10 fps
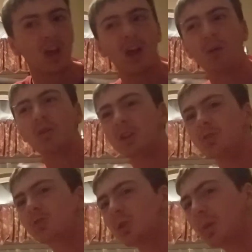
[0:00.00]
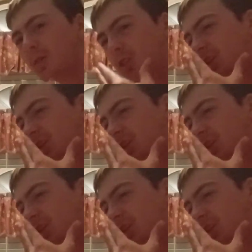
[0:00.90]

And when they do ship out things,